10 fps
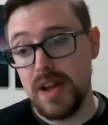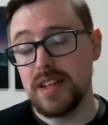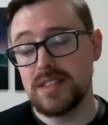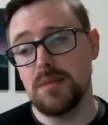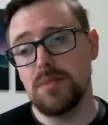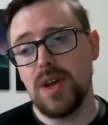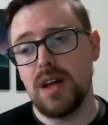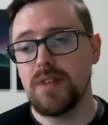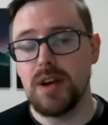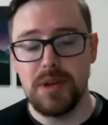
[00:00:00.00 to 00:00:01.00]
example kind
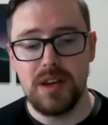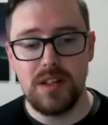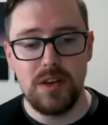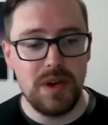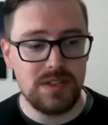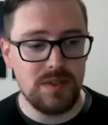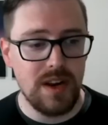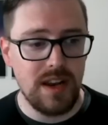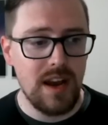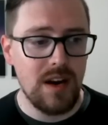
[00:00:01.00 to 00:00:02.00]
of coming into the US right
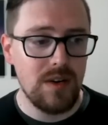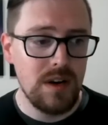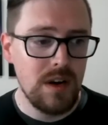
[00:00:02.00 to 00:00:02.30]
now,